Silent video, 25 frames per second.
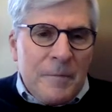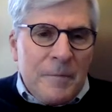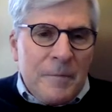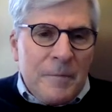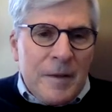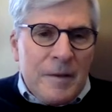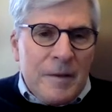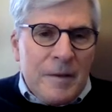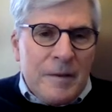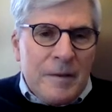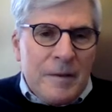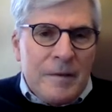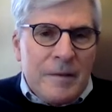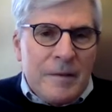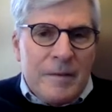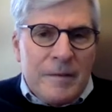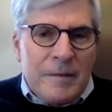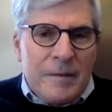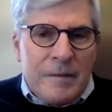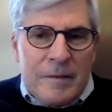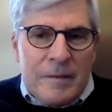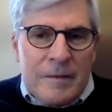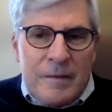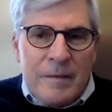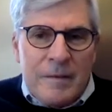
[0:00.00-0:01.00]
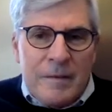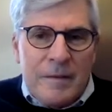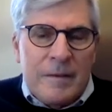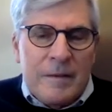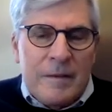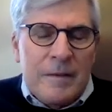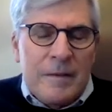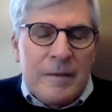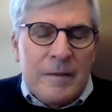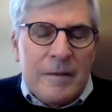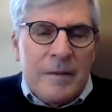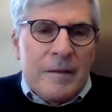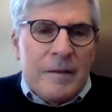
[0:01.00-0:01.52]

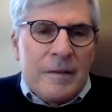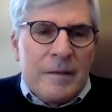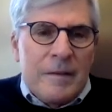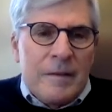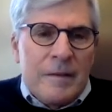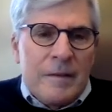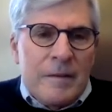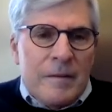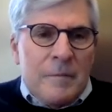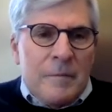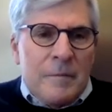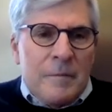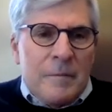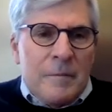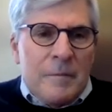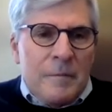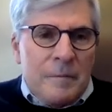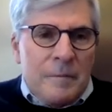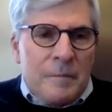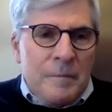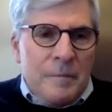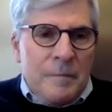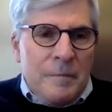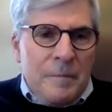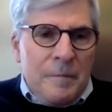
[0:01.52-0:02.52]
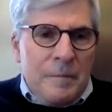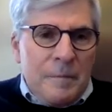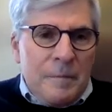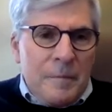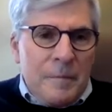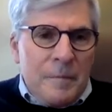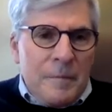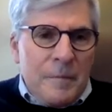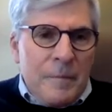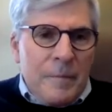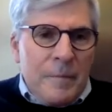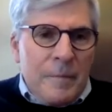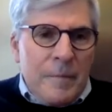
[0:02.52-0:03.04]

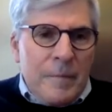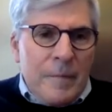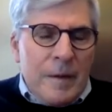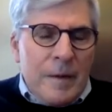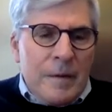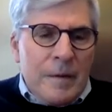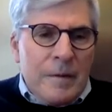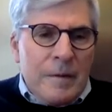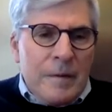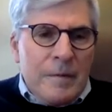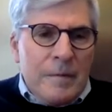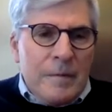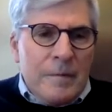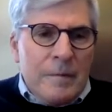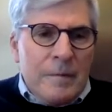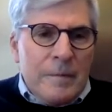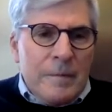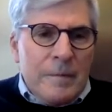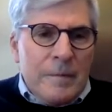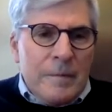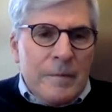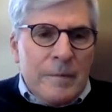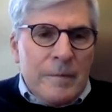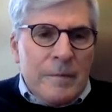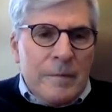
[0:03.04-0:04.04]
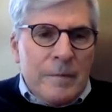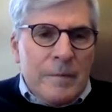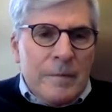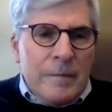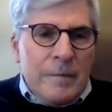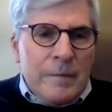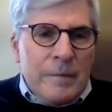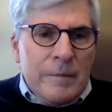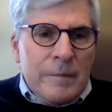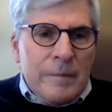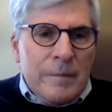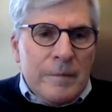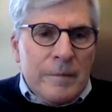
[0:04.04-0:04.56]

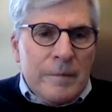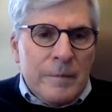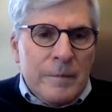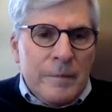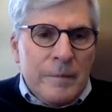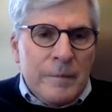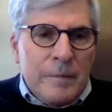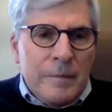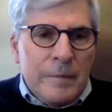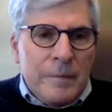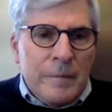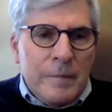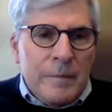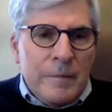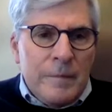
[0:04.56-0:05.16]
[no speech]